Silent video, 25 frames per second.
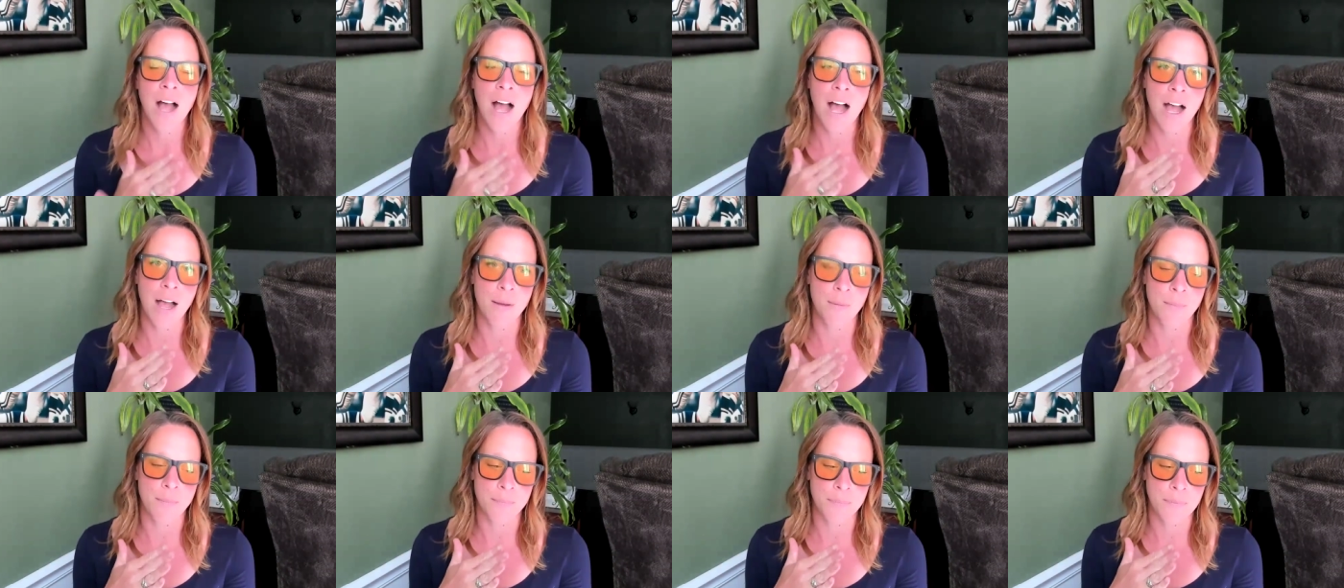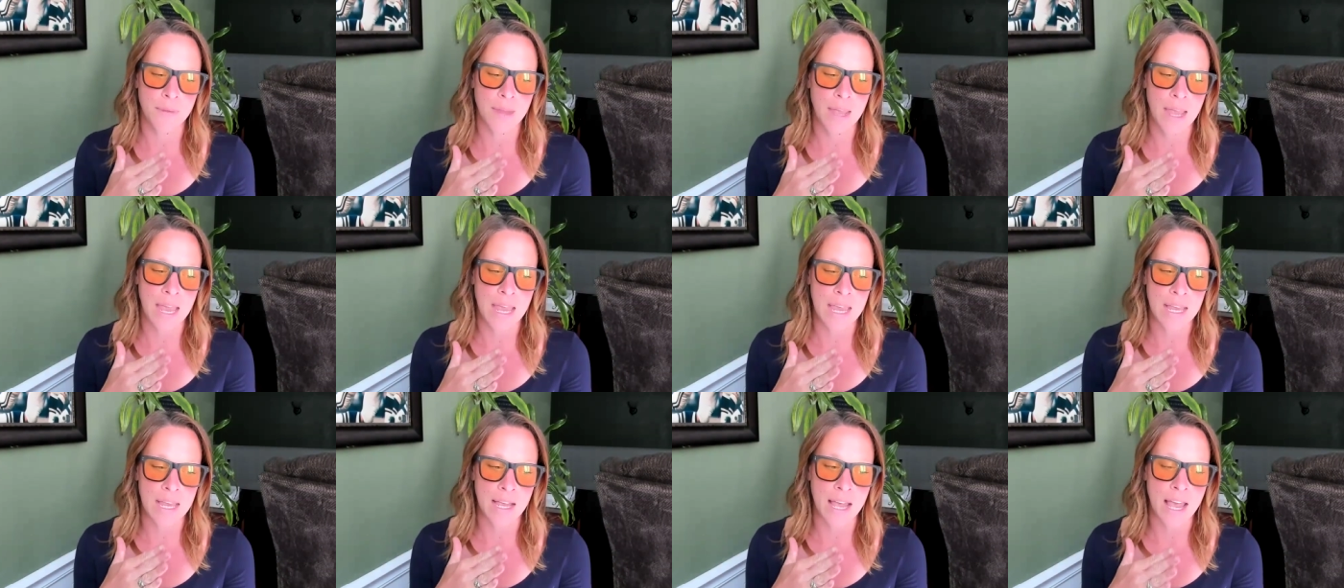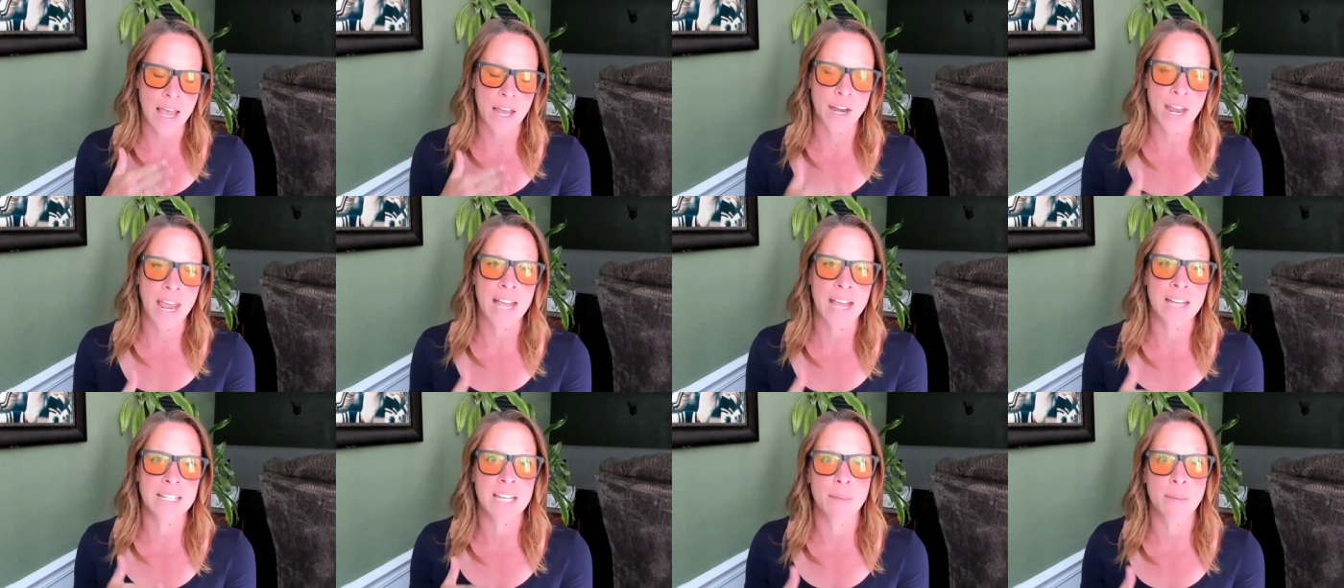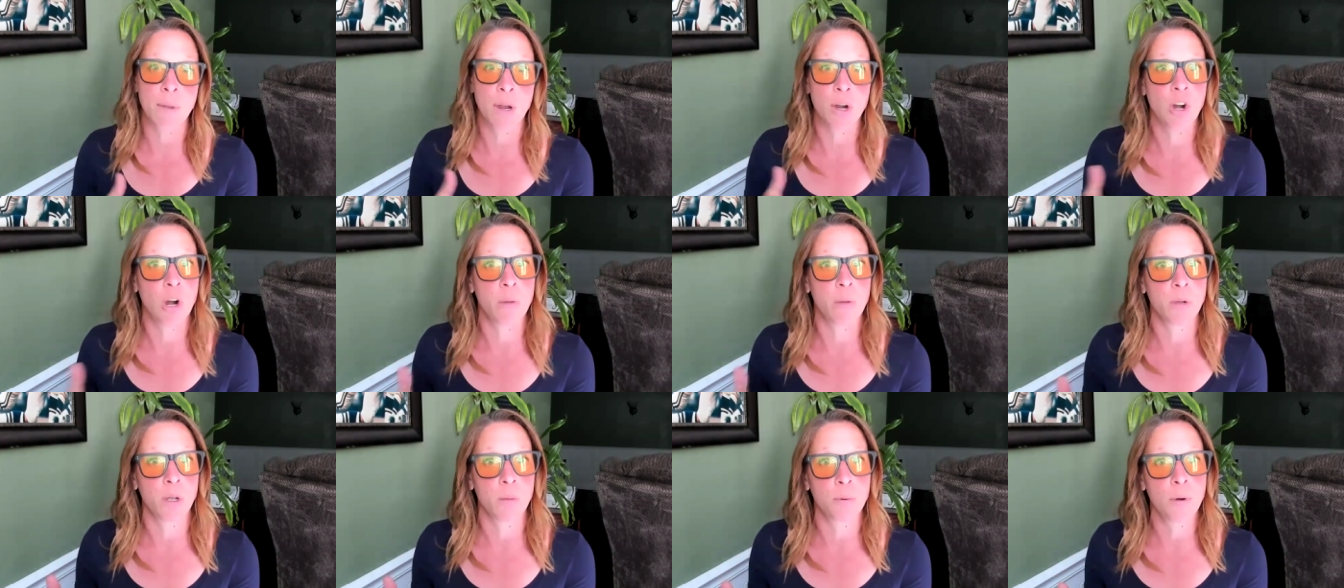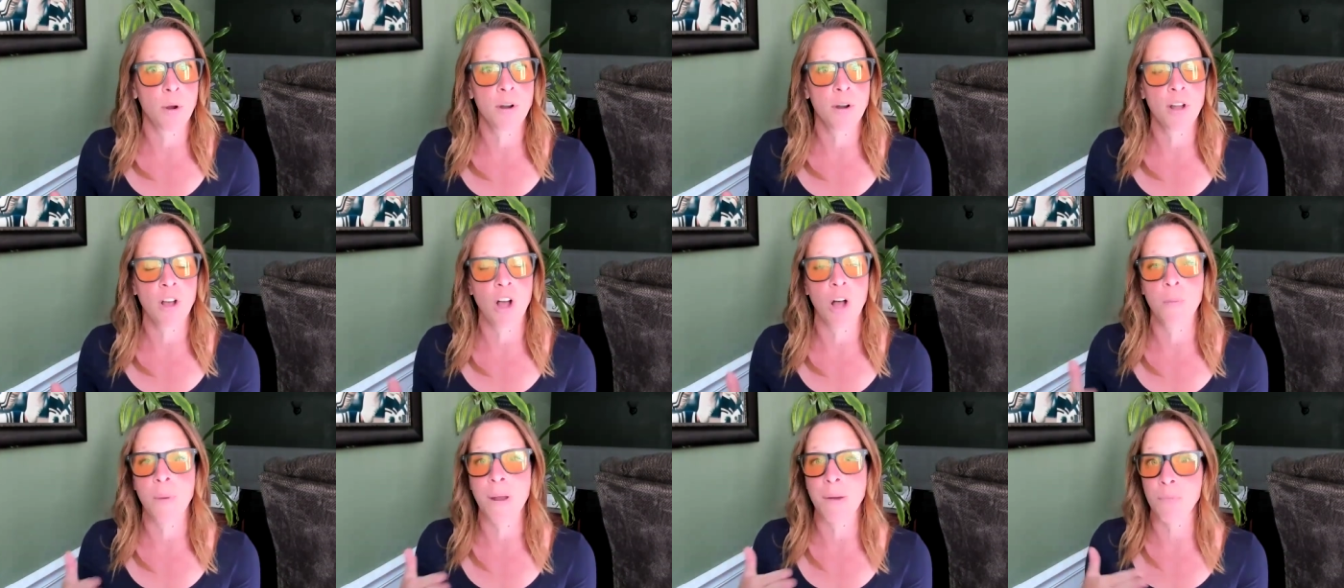um, a an antimicrobial protocol,